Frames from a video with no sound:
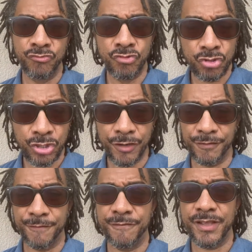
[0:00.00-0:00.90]
ruler of
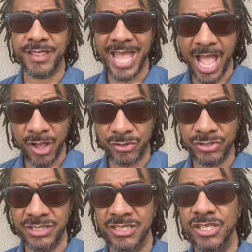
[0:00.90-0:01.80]
the fifth
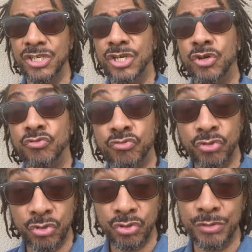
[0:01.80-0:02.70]
house,
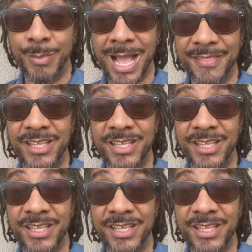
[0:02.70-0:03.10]
ruled by the